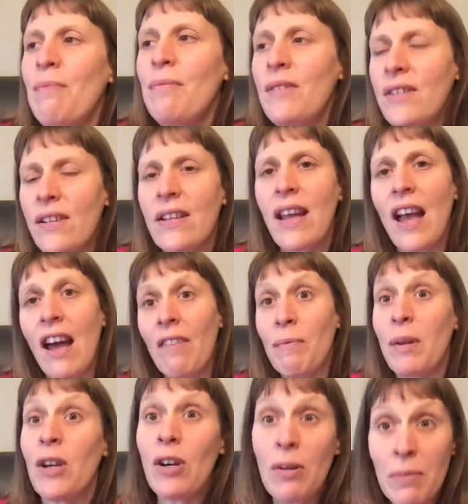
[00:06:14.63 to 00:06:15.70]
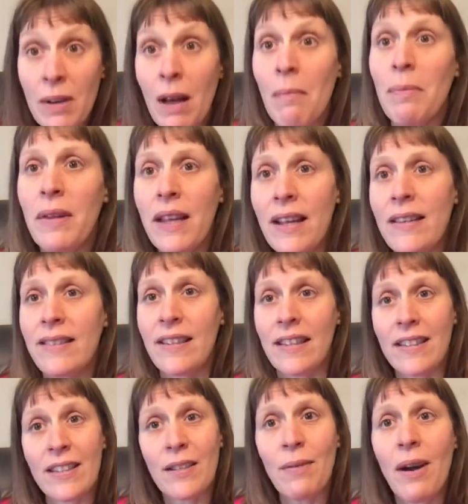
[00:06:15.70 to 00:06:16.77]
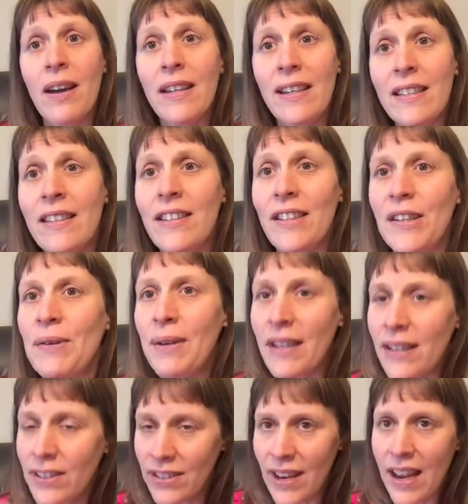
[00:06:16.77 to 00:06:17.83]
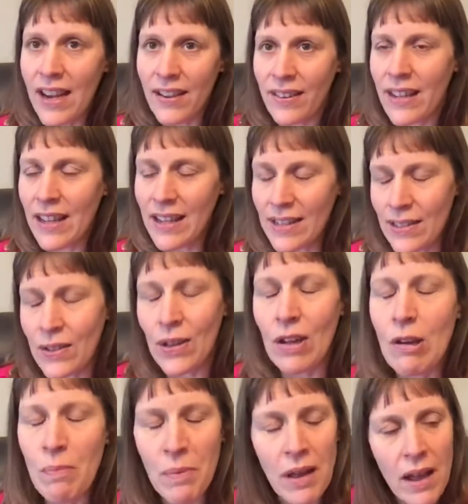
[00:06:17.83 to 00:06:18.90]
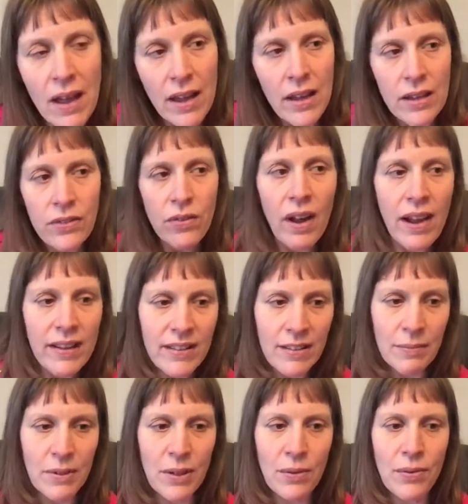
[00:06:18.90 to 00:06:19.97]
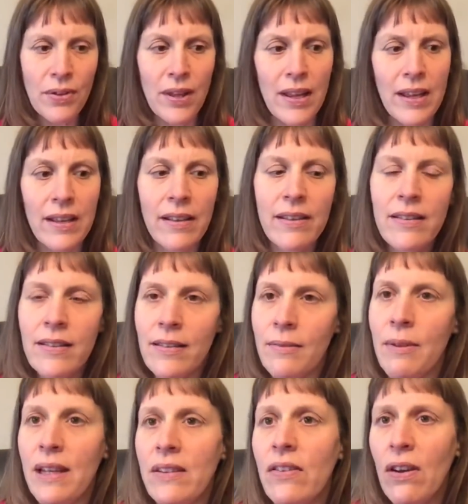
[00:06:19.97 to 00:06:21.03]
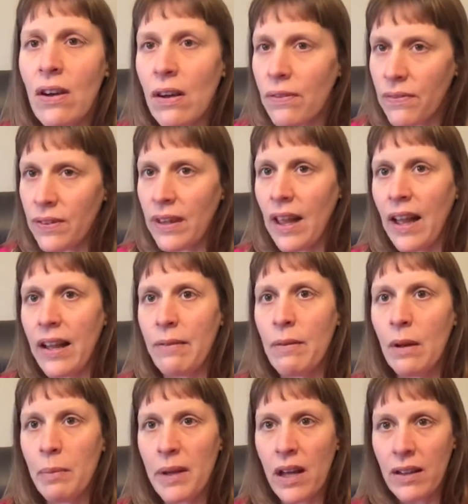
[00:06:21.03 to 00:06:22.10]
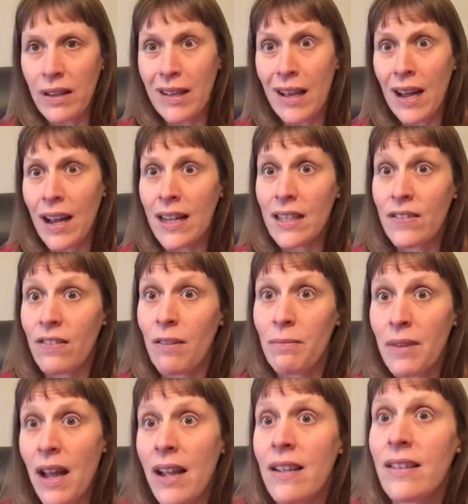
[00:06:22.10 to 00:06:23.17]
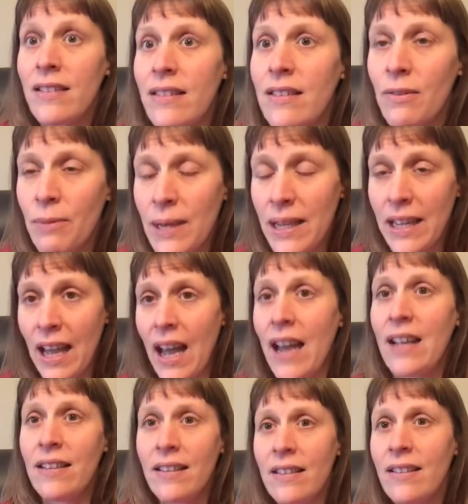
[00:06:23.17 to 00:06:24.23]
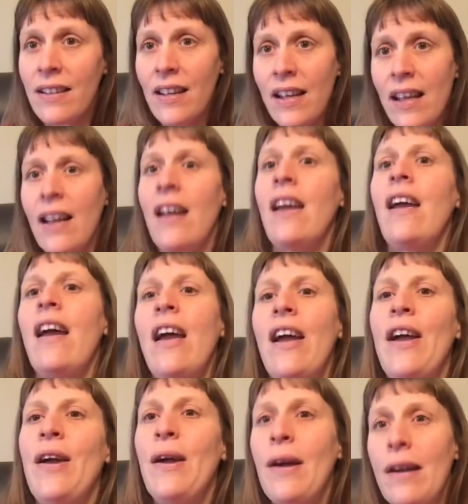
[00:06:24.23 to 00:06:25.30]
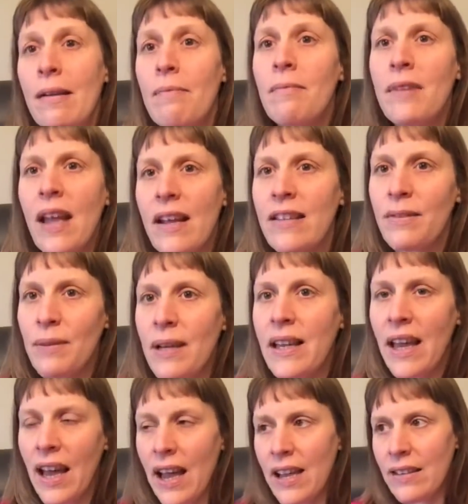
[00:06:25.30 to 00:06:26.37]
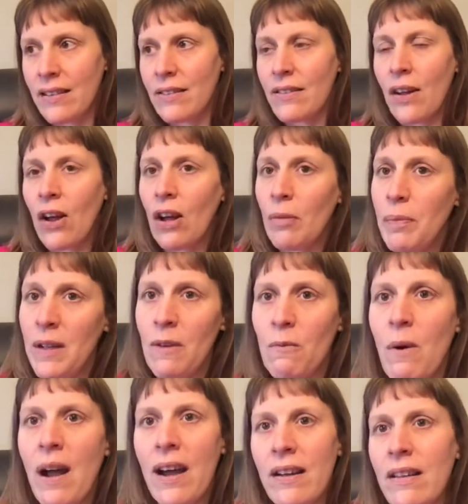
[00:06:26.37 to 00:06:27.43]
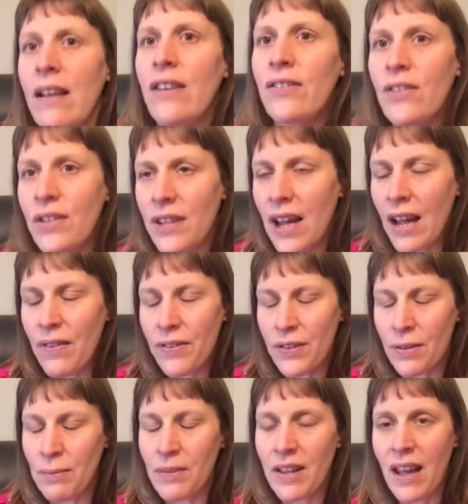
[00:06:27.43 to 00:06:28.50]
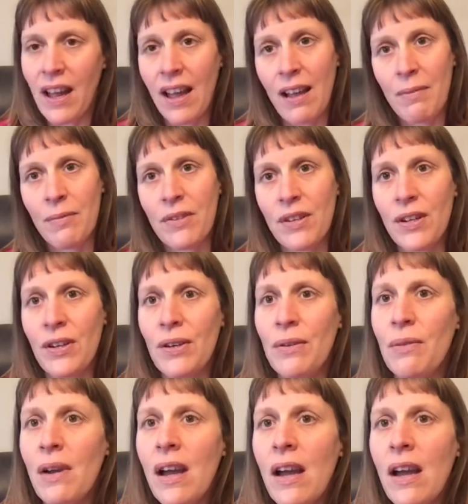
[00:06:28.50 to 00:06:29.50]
So yeah, I've become complacent, so what I need to do is shake things up, try some new things, which hopefully will be on the cards from next weekend. Next weekend, all being well, I should have some time to,